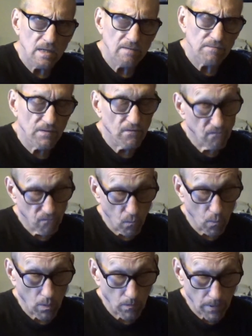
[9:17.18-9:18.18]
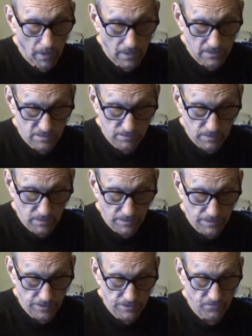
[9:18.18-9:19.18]
the 4
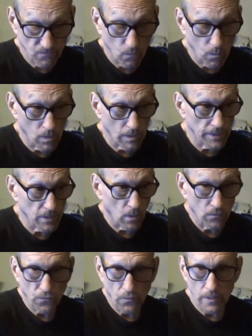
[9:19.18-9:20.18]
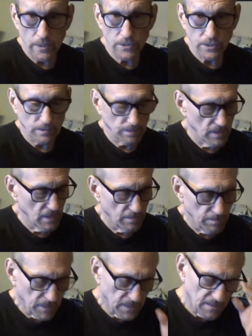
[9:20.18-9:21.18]
possibilities for an alteration.
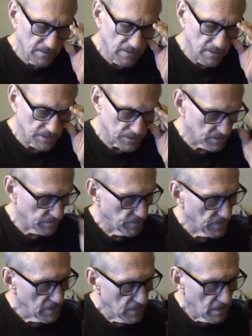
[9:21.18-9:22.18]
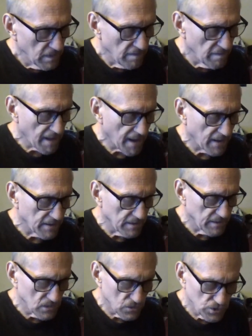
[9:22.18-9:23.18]
Meaning this, that
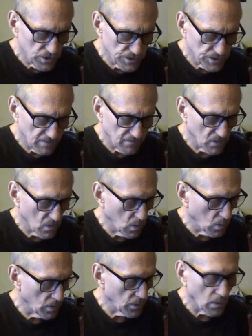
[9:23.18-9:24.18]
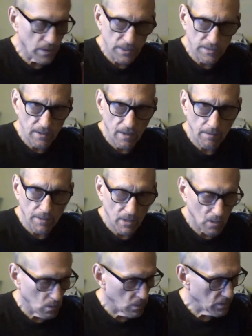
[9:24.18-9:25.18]
in a G7 chord or any dominant
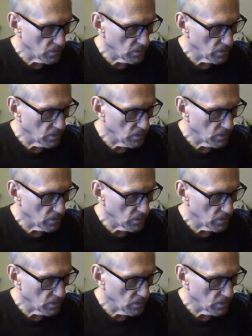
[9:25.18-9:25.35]
chord,